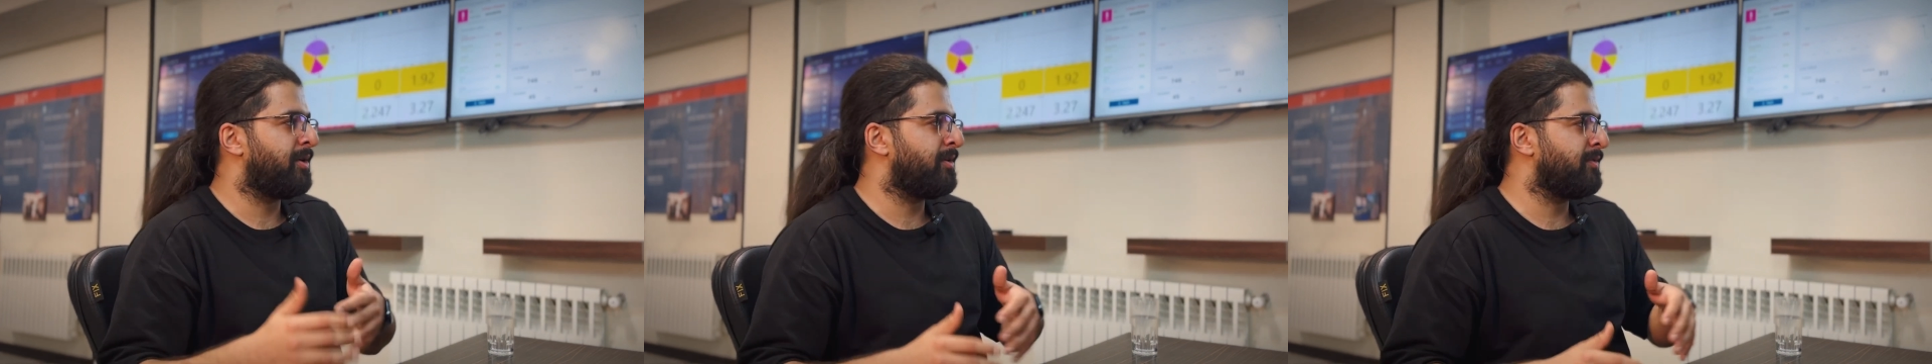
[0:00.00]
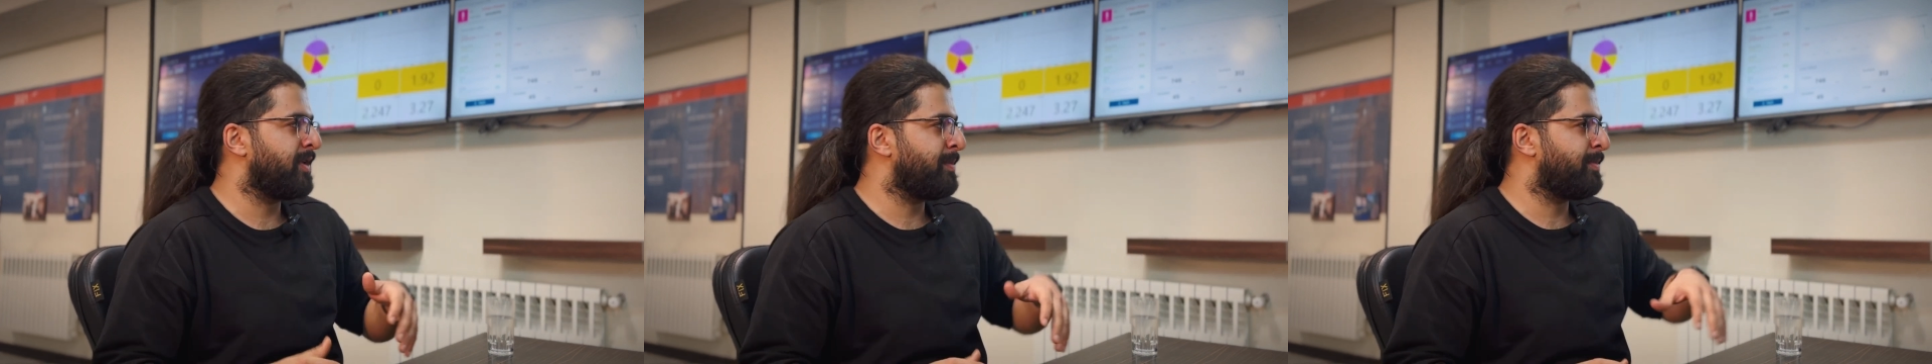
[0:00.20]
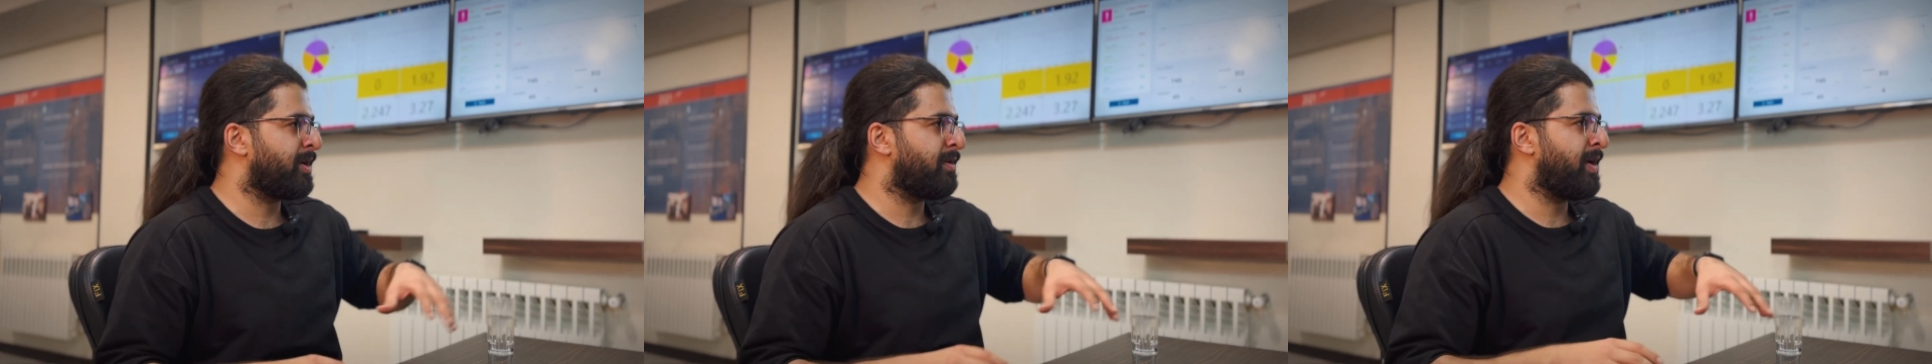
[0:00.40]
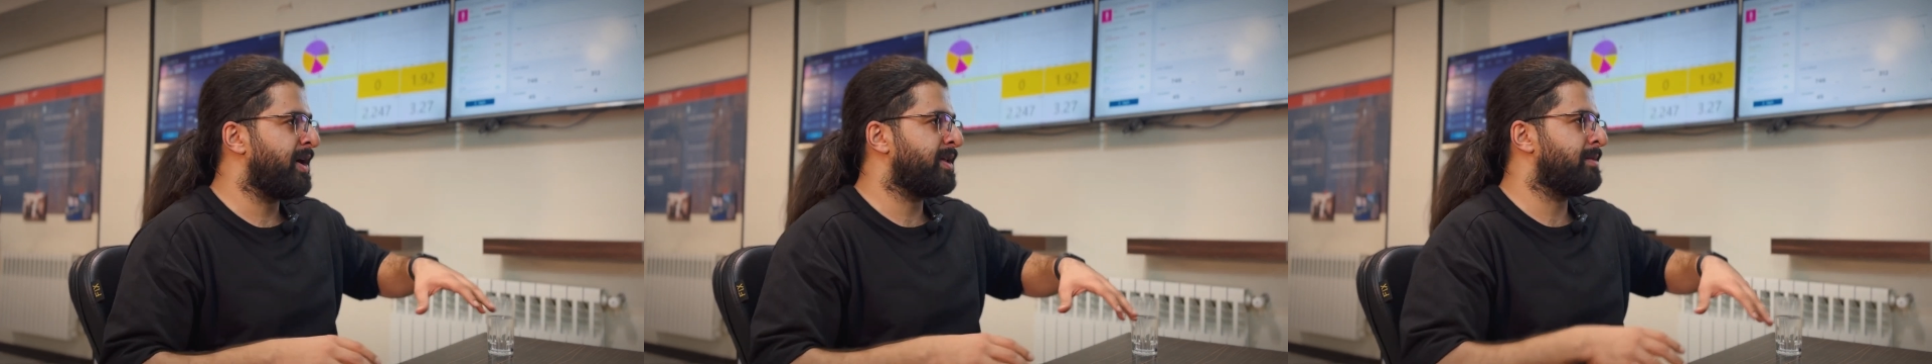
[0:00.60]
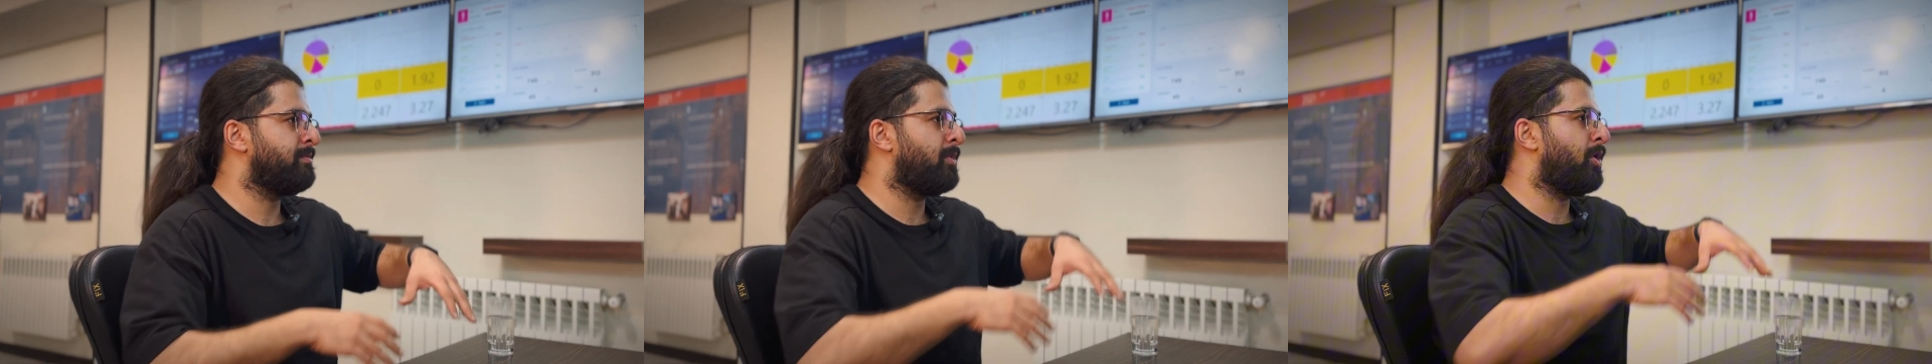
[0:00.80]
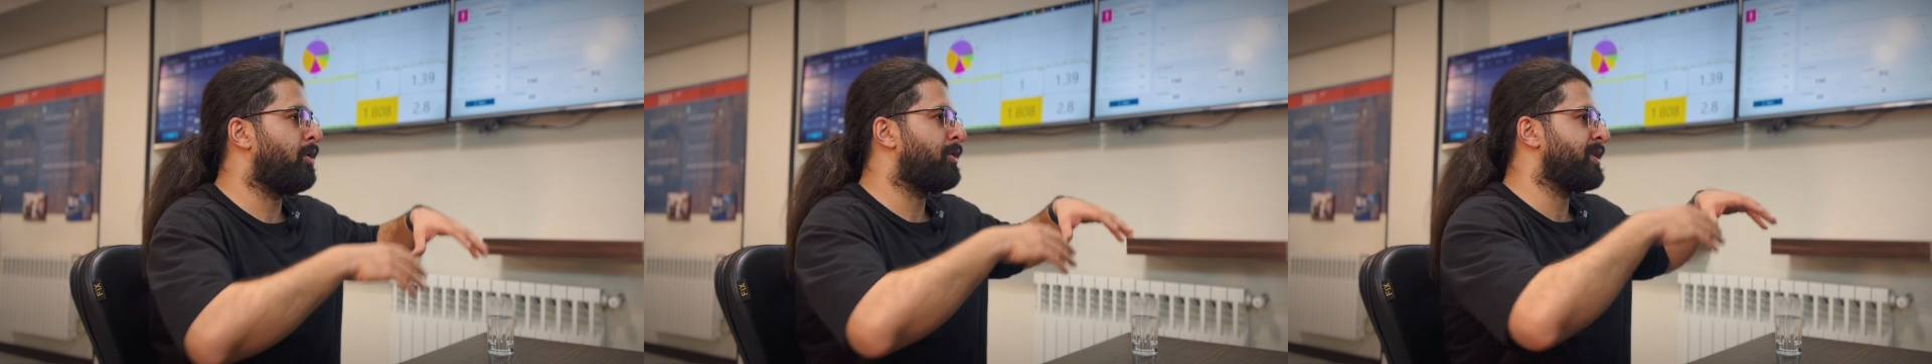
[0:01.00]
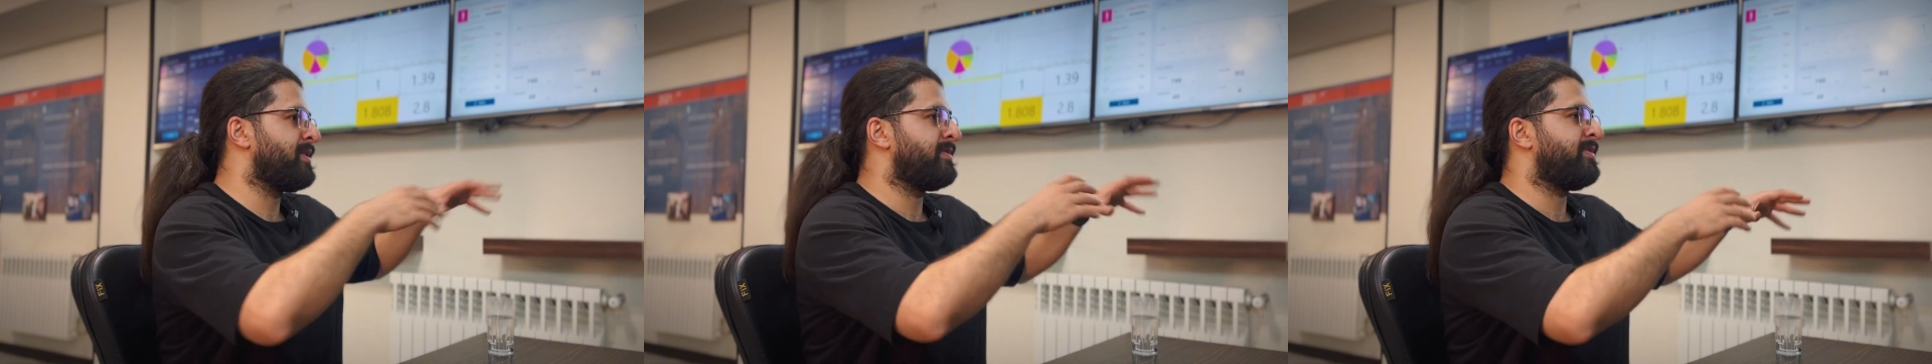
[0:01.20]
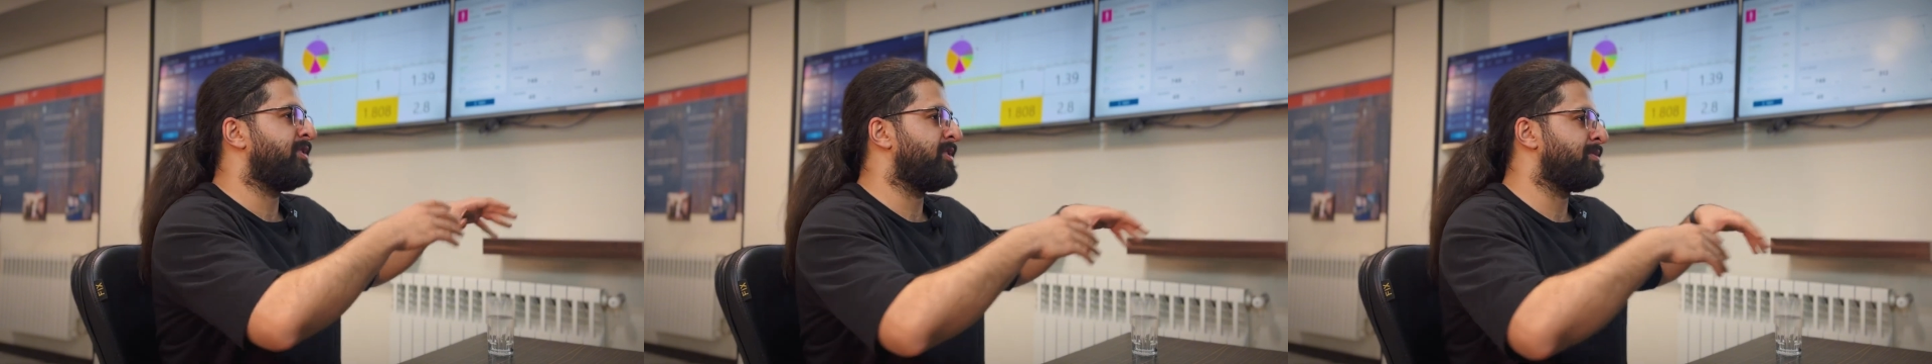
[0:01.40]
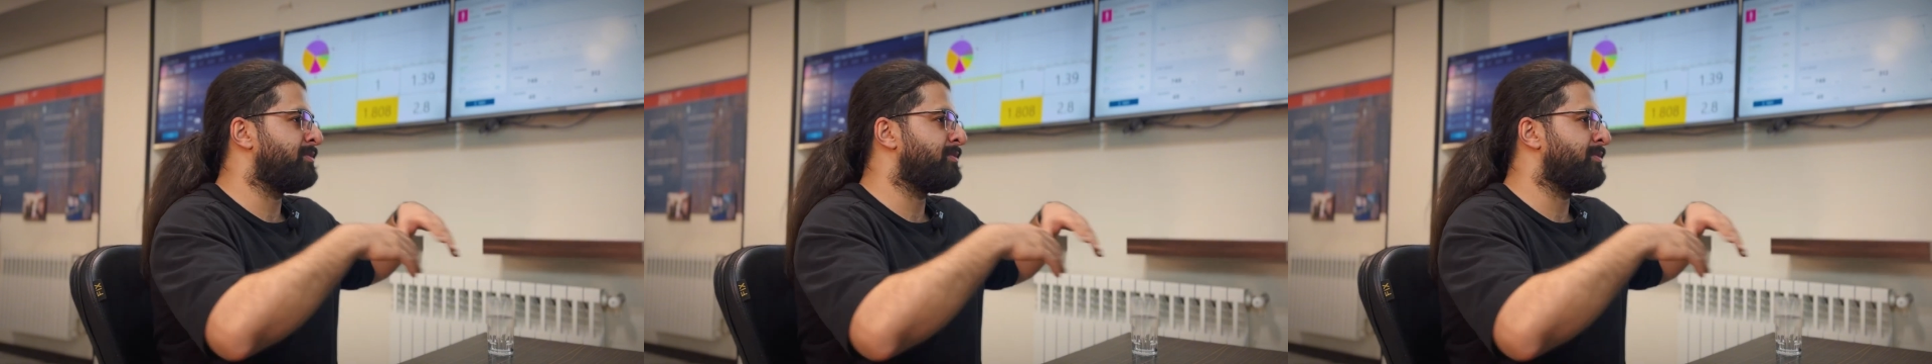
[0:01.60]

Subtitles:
We provided more info,